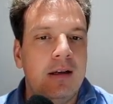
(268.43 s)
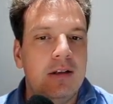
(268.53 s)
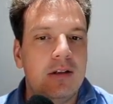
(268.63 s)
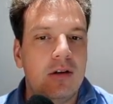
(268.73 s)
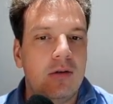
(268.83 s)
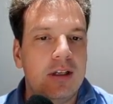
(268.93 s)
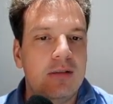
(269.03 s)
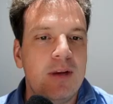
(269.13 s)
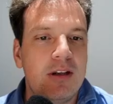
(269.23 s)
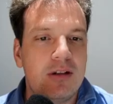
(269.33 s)
So let's
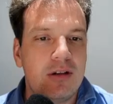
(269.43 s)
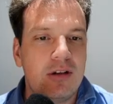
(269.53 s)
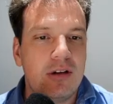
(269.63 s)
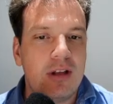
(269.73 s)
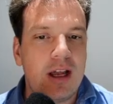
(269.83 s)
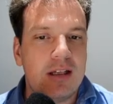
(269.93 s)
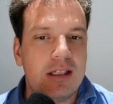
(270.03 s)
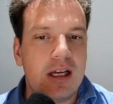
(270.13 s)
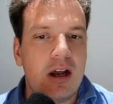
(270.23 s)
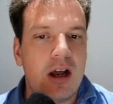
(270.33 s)
make sure that
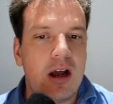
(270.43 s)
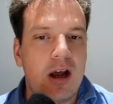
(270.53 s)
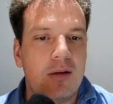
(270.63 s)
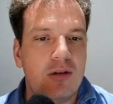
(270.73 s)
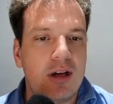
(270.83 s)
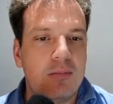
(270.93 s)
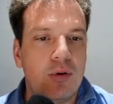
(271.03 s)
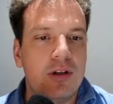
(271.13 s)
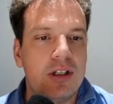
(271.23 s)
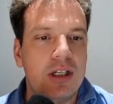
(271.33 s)
direct
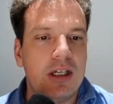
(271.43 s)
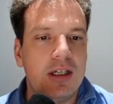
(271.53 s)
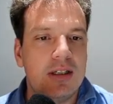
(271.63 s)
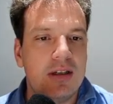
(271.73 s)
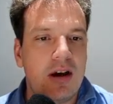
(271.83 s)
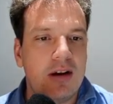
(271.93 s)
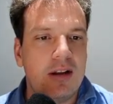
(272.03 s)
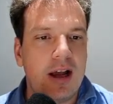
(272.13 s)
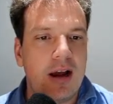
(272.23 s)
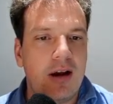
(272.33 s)
pushing is not
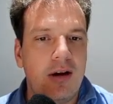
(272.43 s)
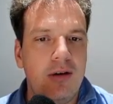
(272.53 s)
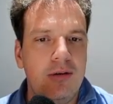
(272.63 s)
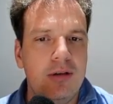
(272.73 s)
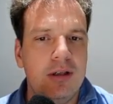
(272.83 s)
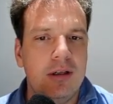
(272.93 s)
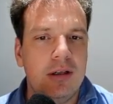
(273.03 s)
allowed.